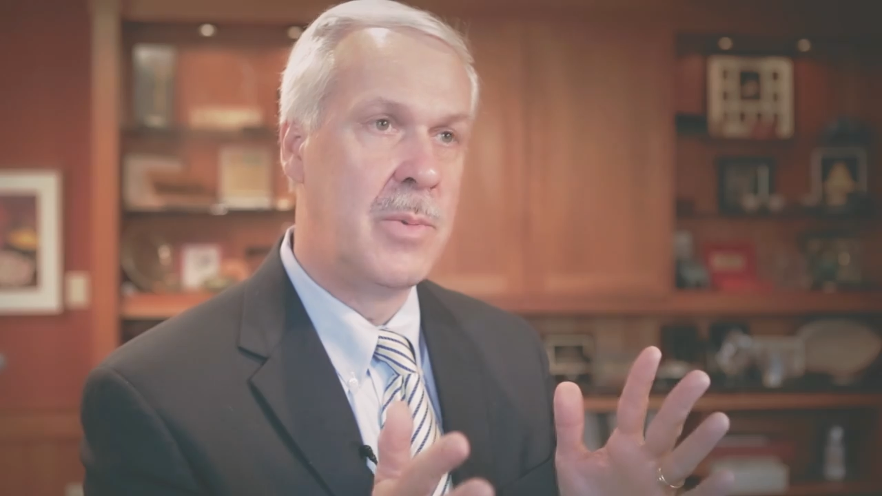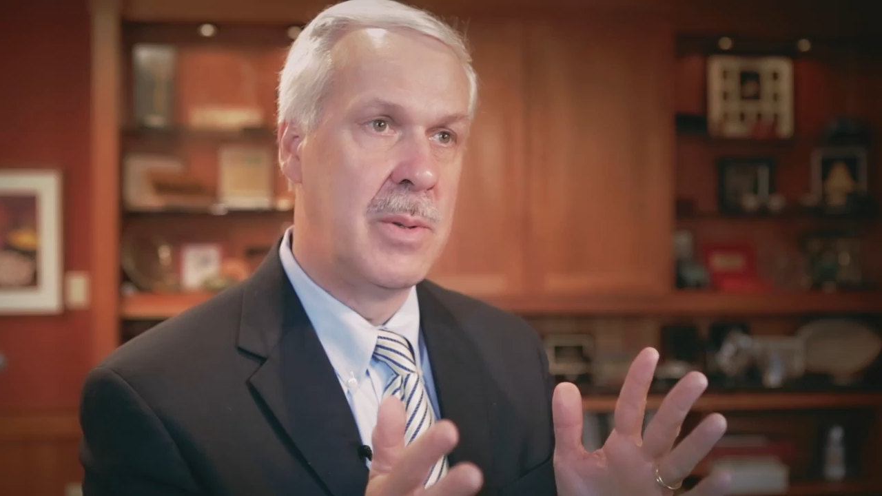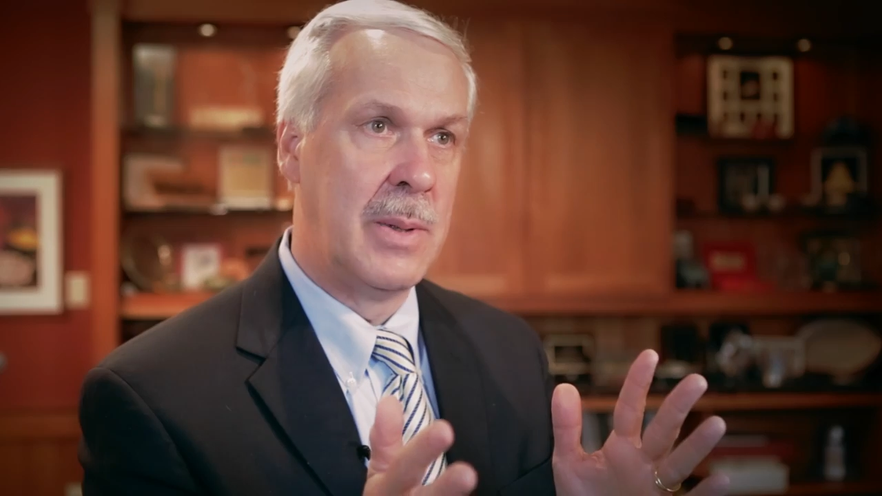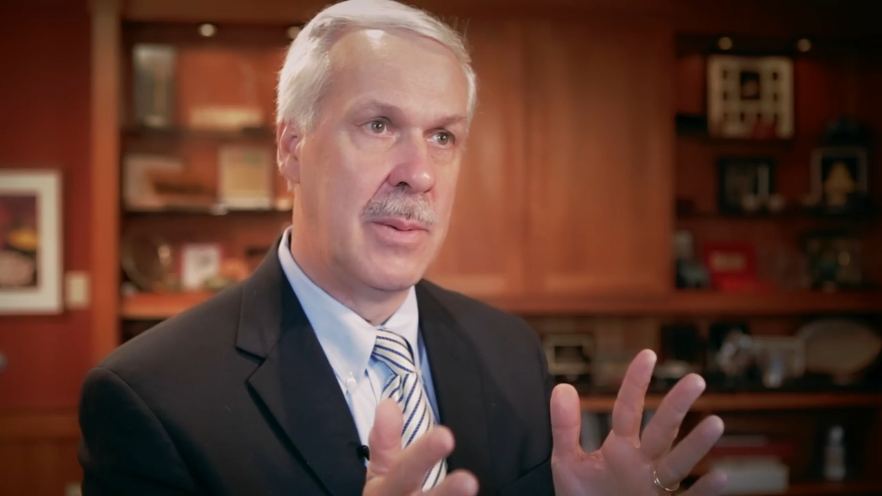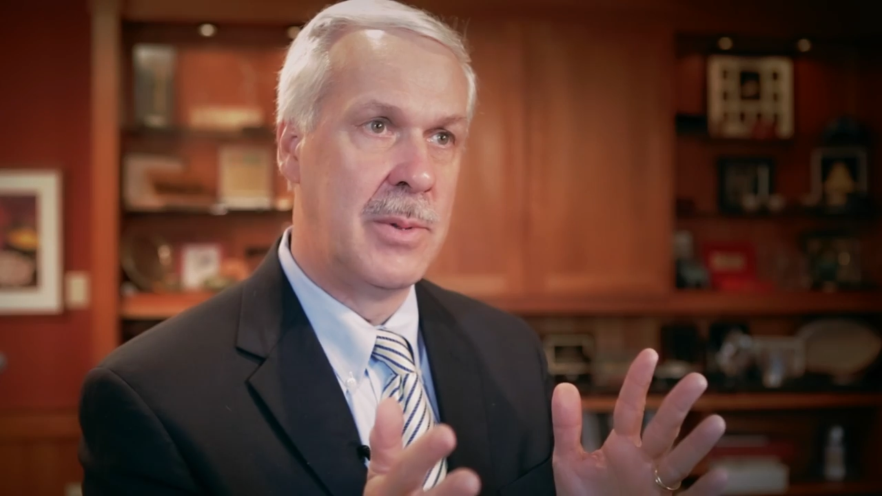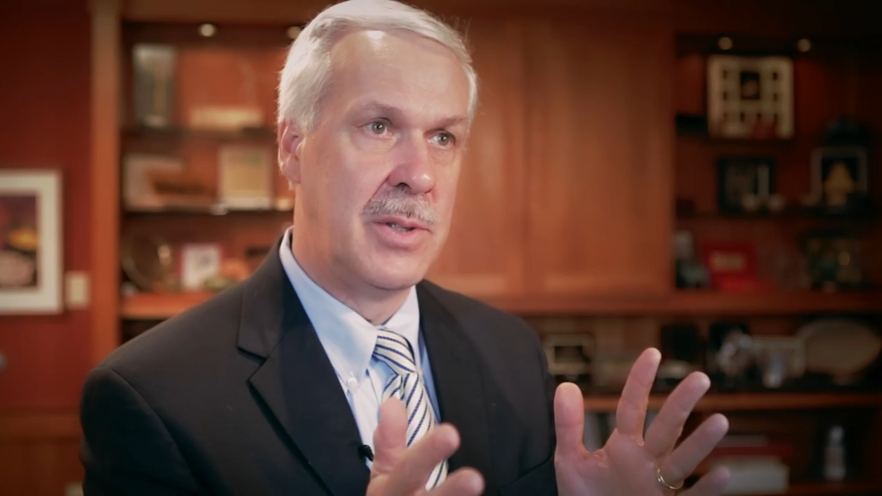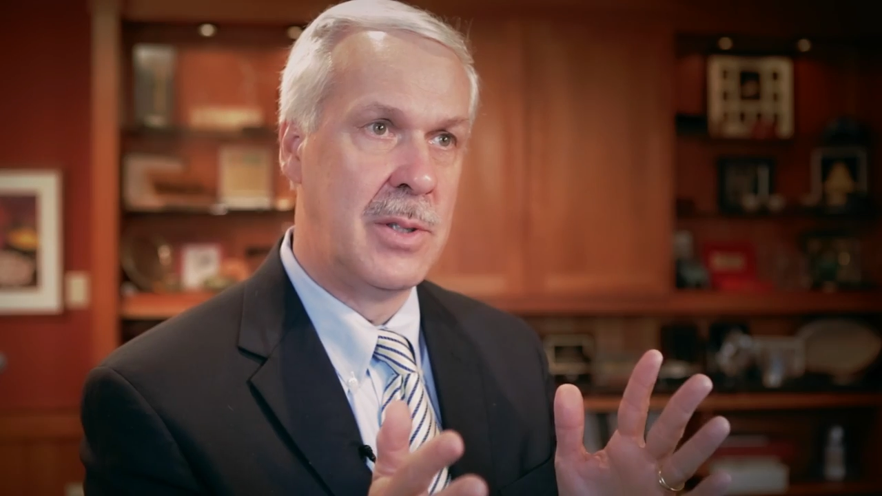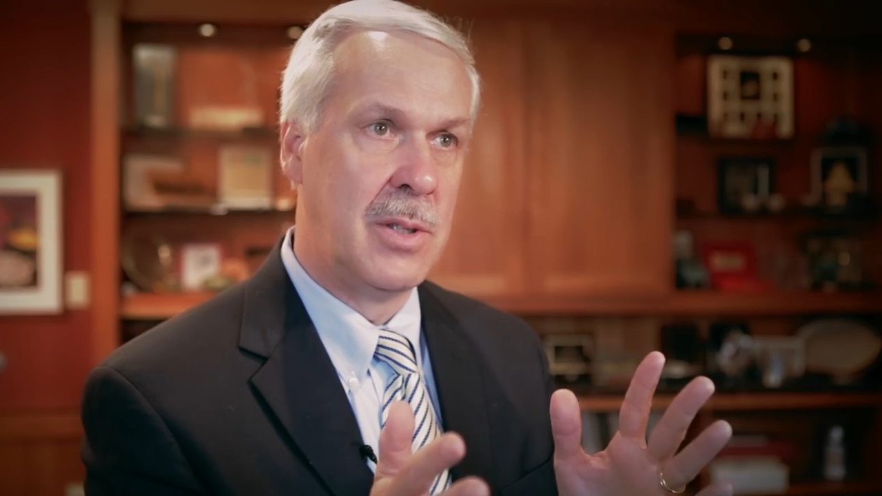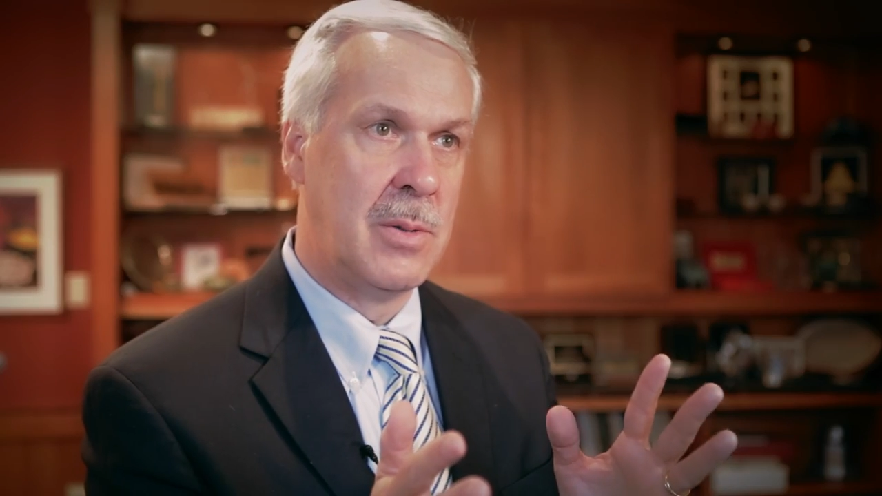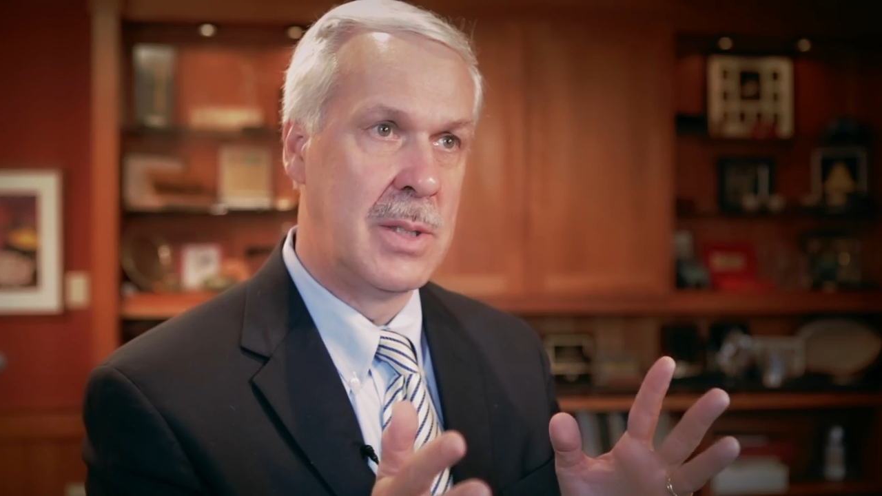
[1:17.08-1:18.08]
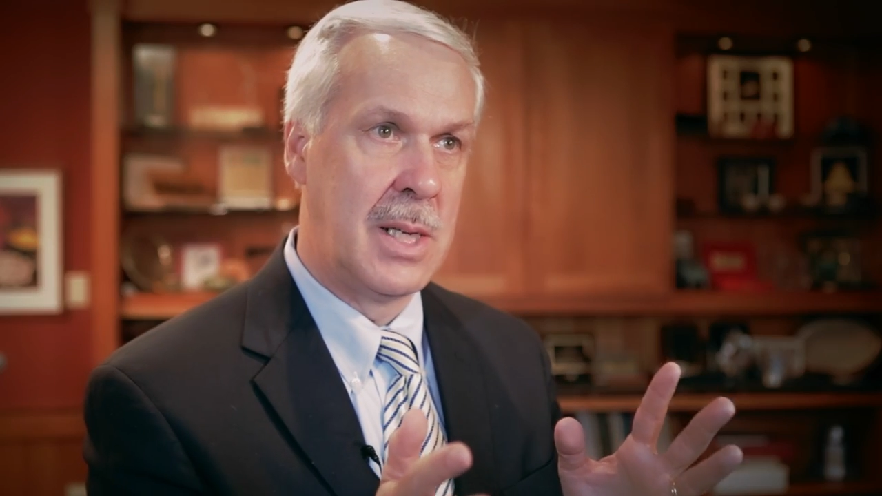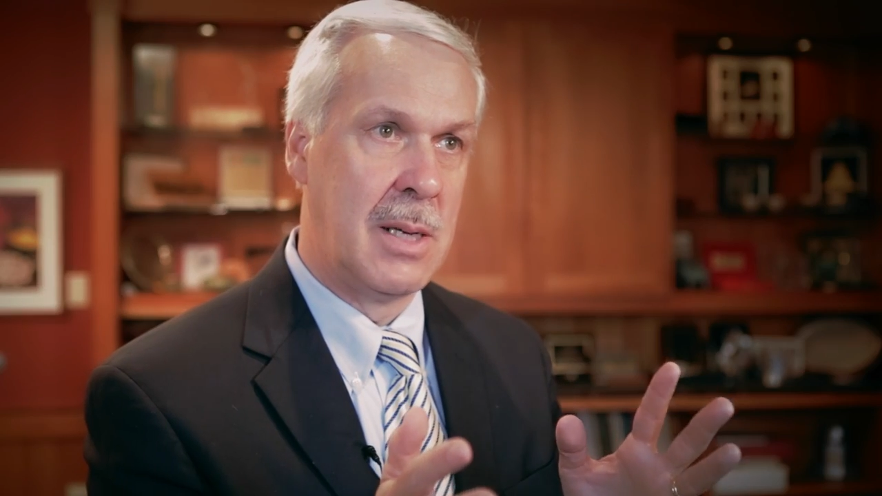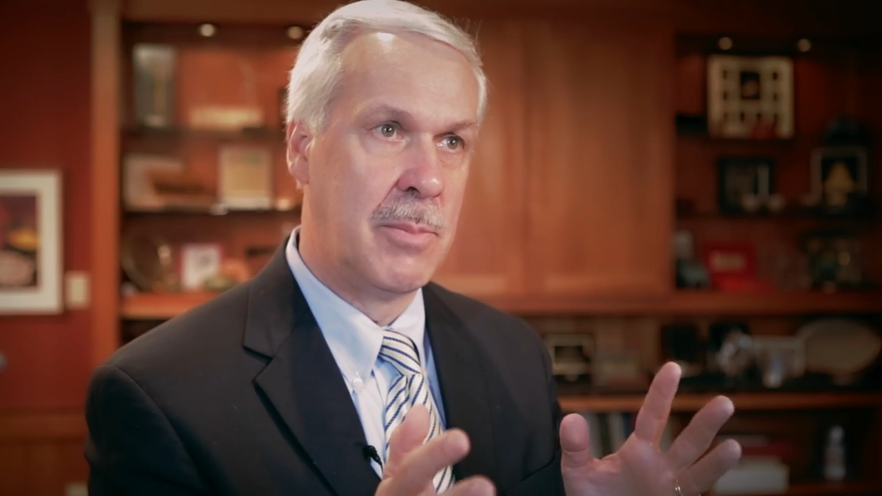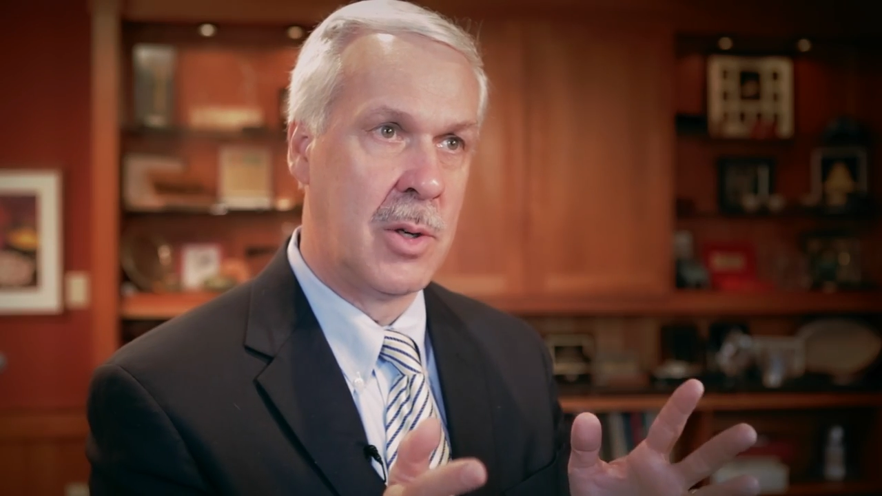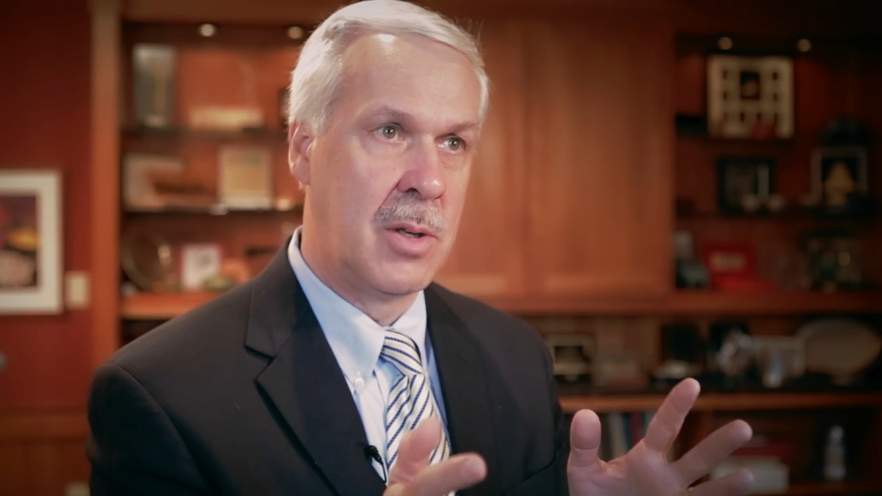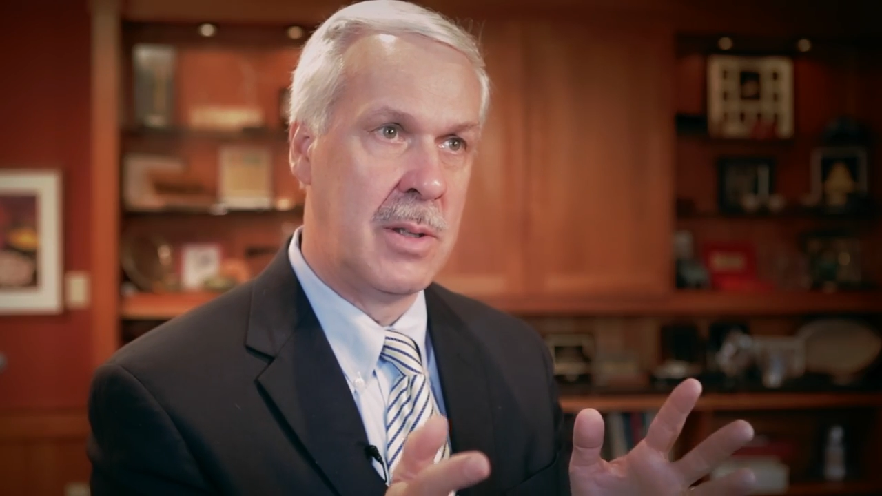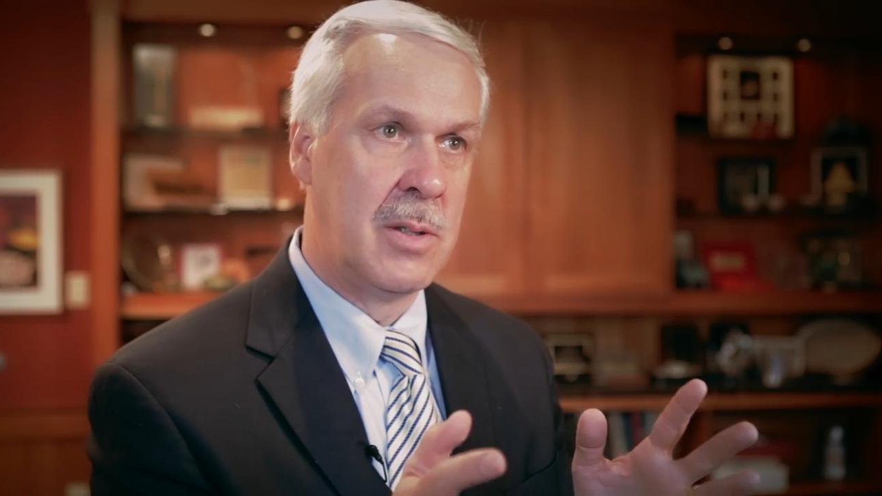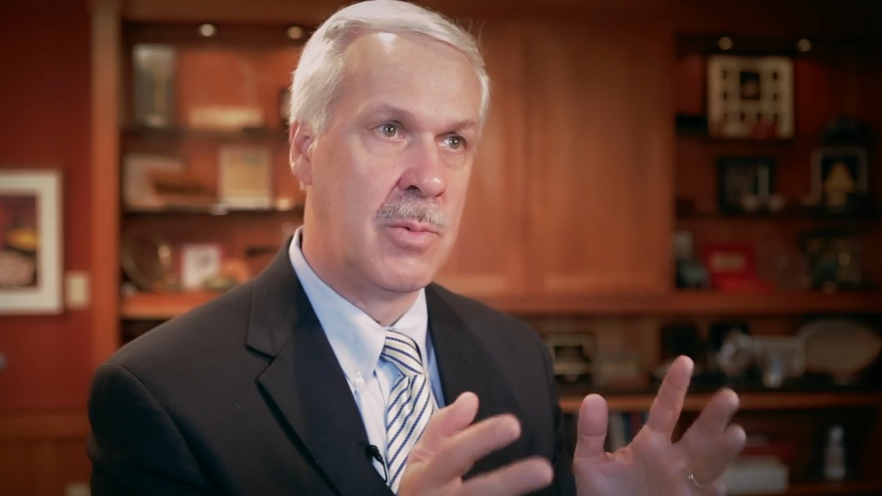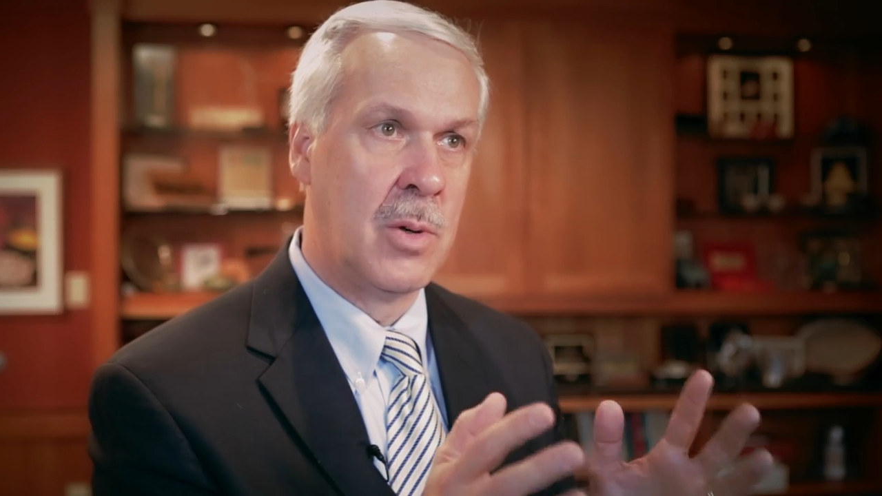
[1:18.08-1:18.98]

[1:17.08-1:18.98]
hope to be able to do is take Berkeley's